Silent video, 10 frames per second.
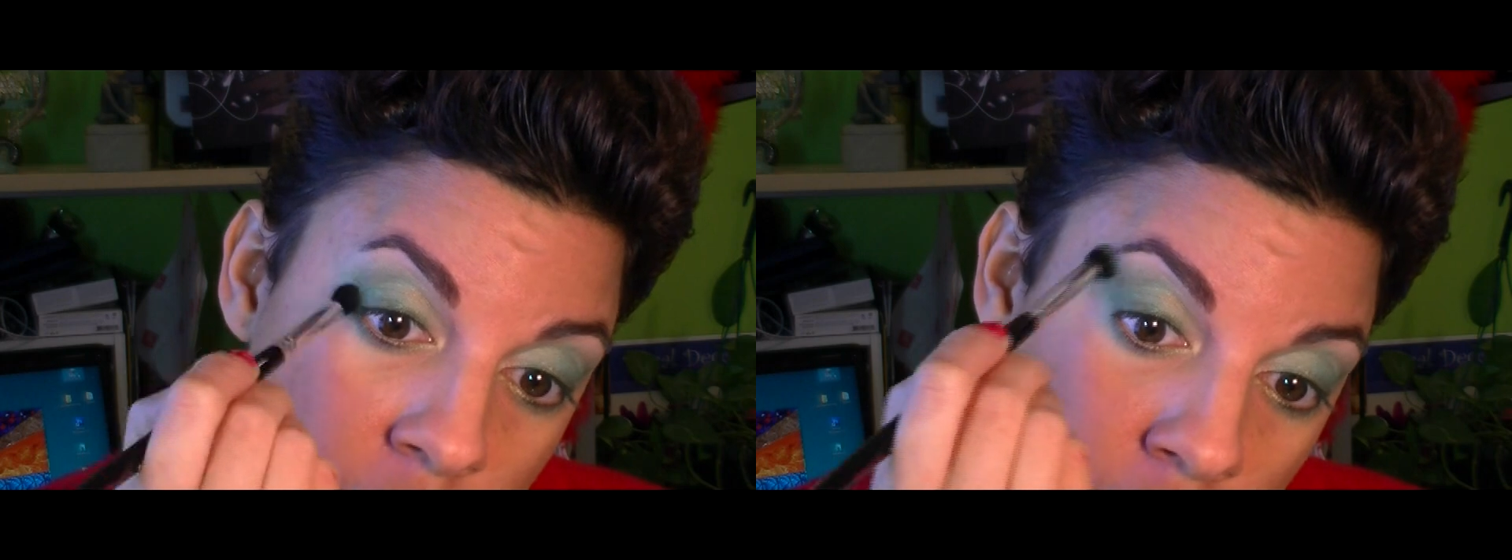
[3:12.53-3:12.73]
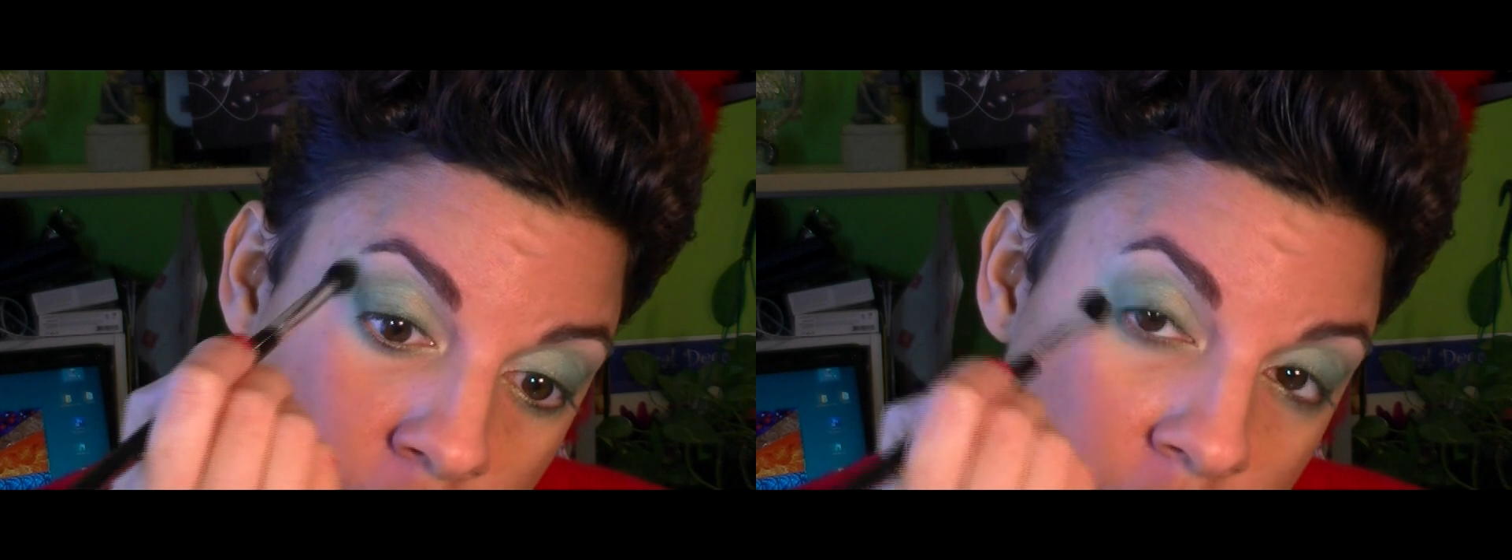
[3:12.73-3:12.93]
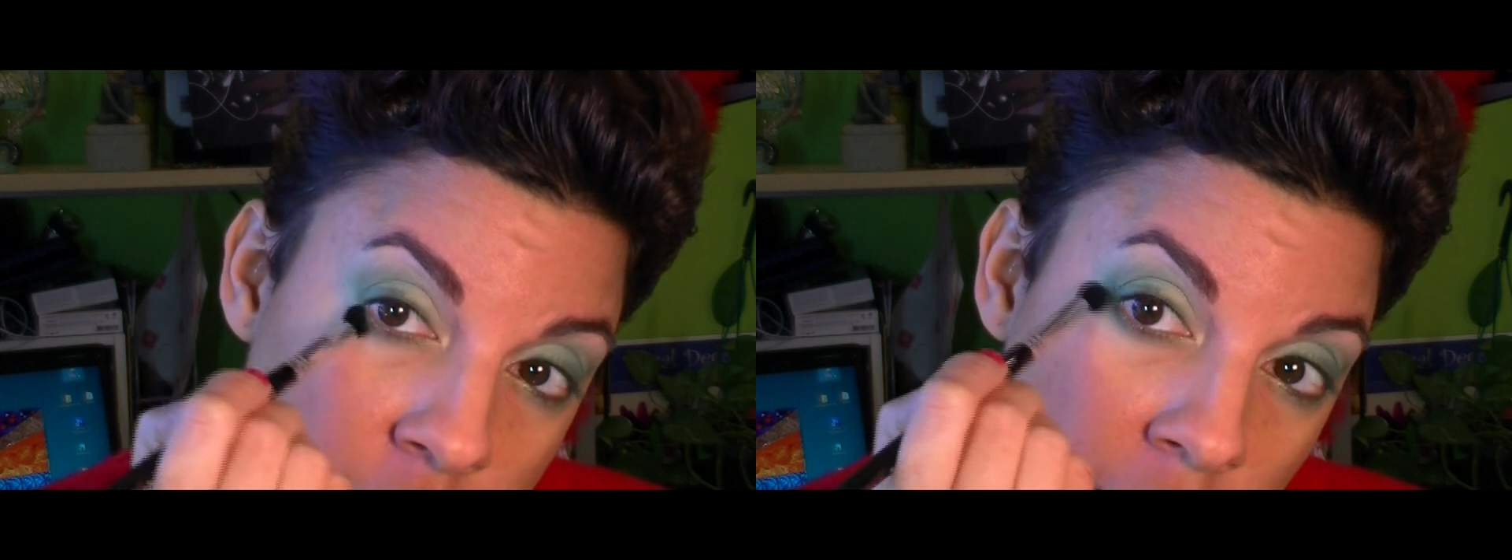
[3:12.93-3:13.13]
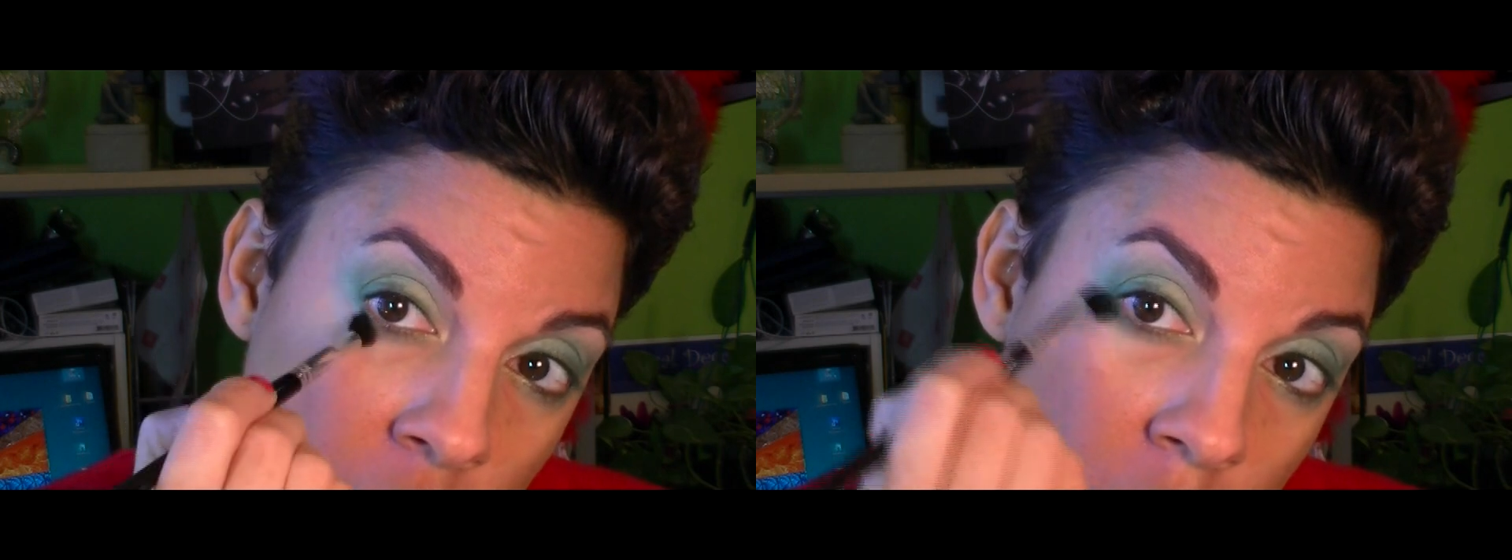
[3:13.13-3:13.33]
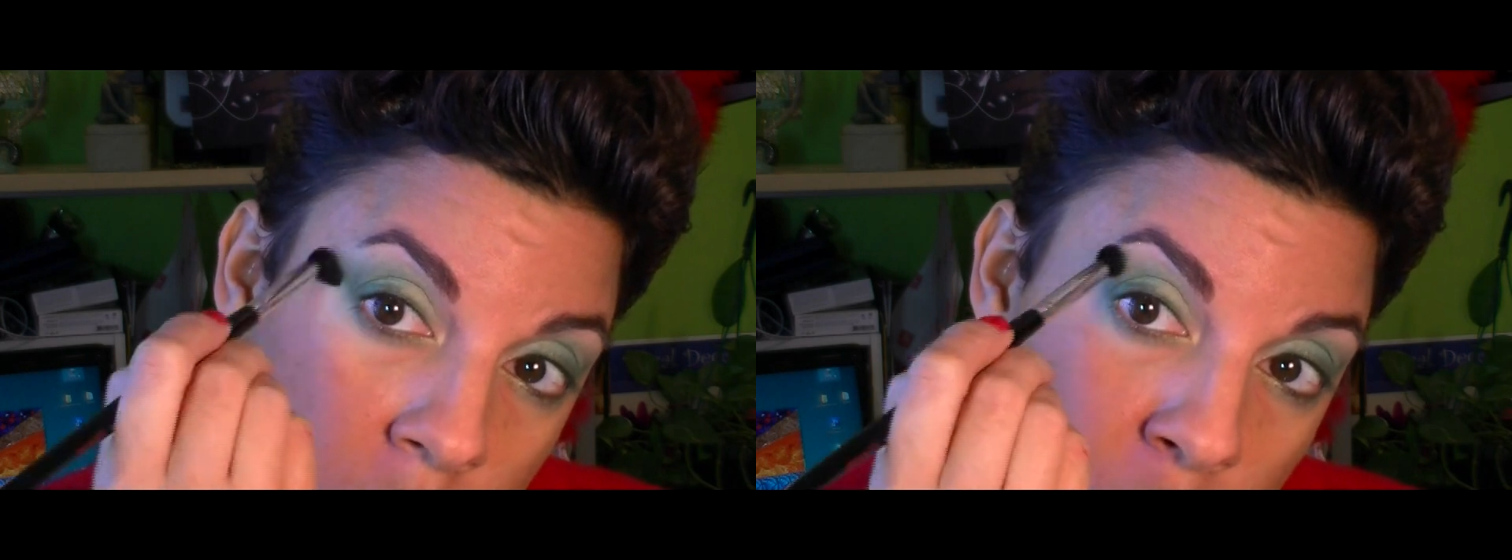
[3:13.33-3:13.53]
onto the
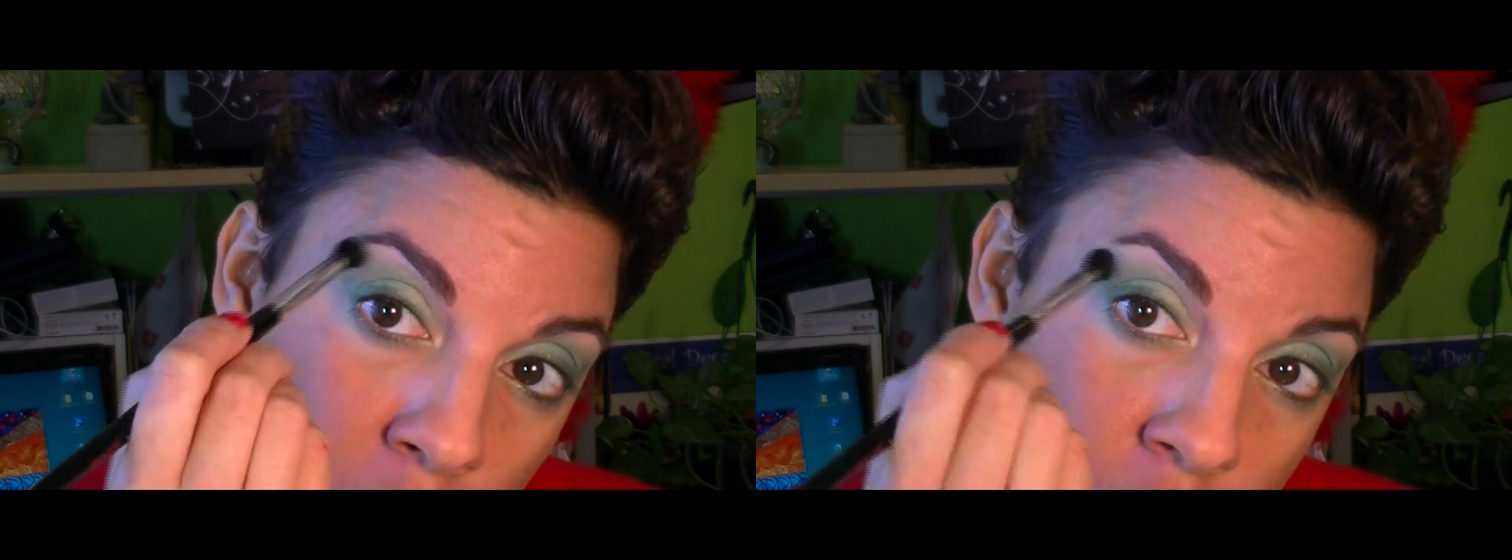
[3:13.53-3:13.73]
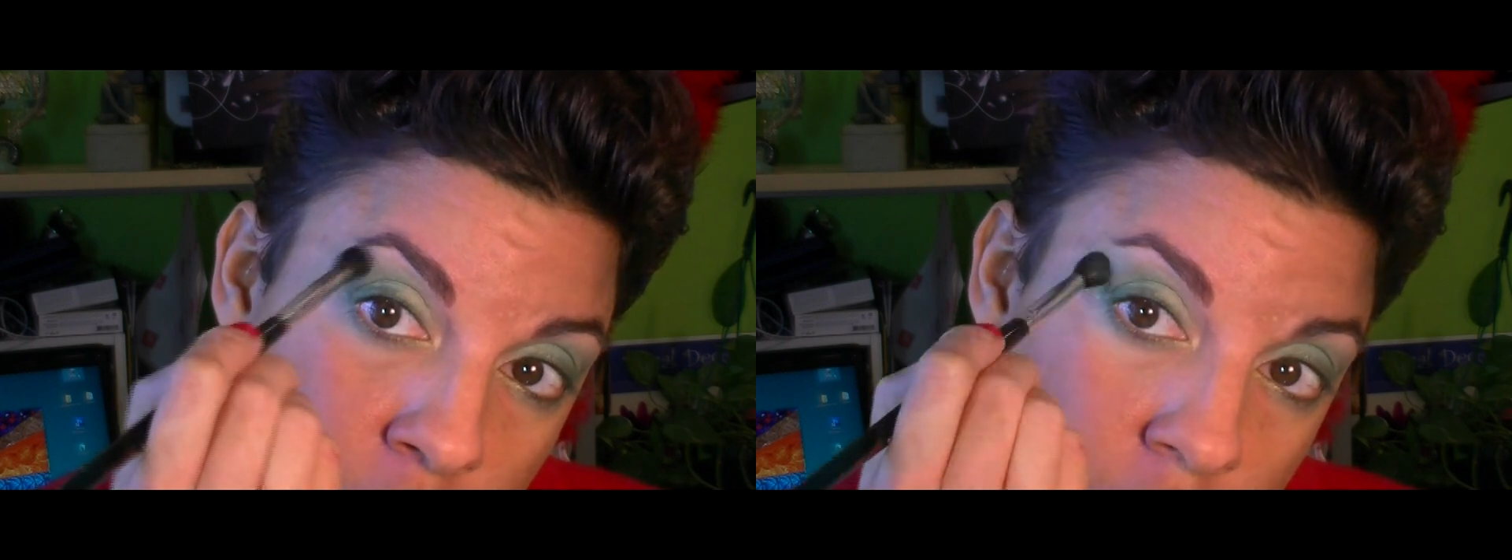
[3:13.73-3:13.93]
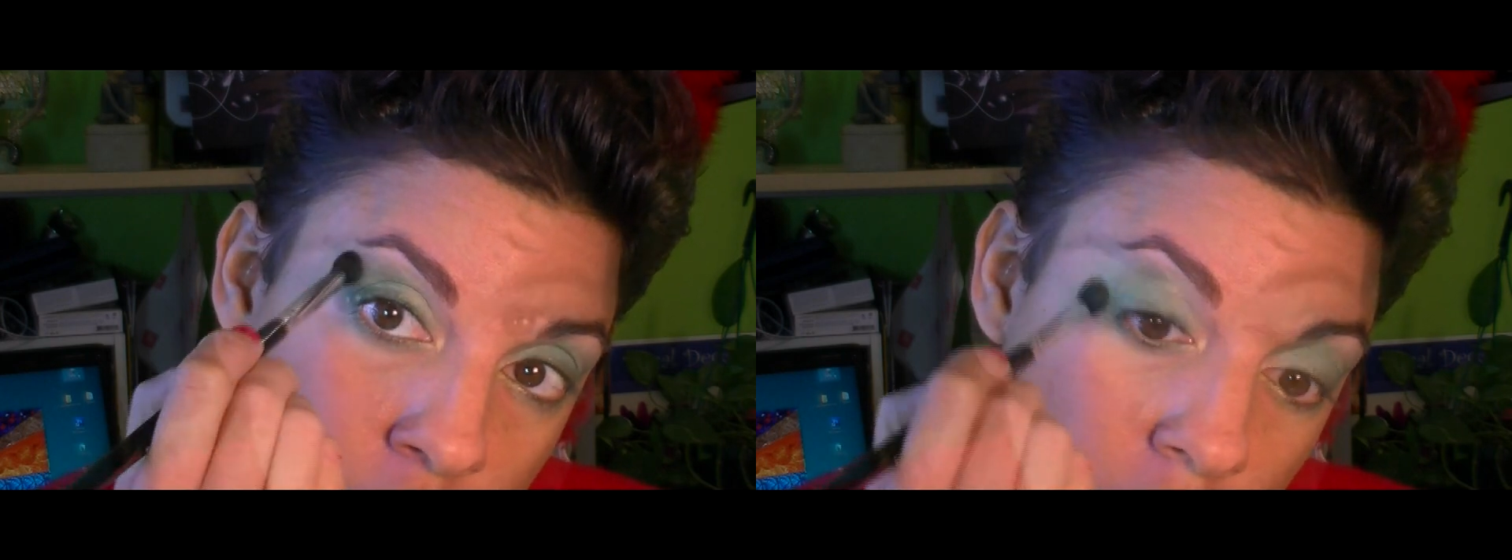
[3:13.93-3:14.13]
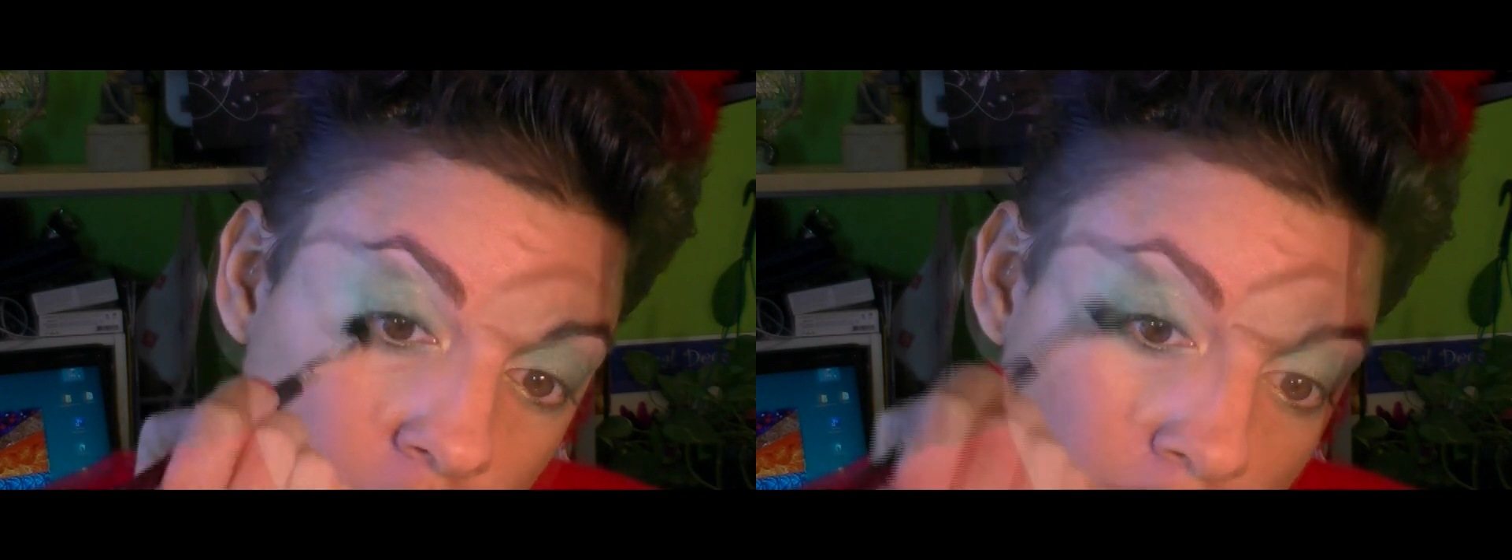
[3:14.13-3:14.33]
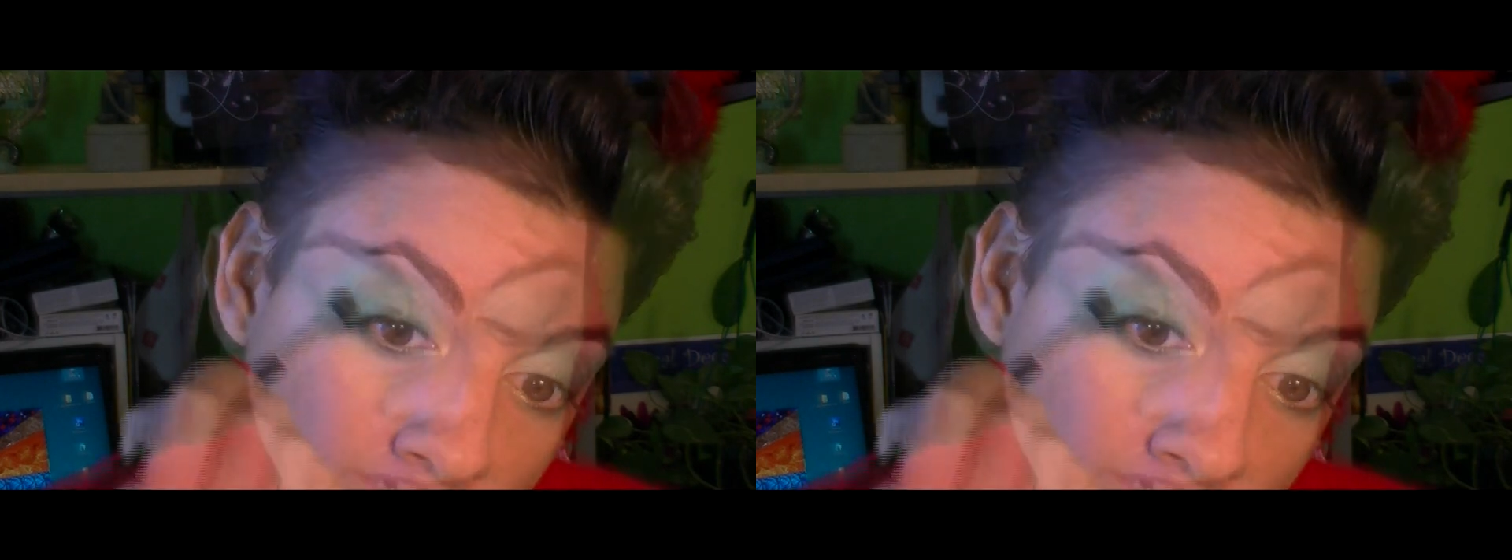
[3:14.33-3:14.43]
outer part of the darker green.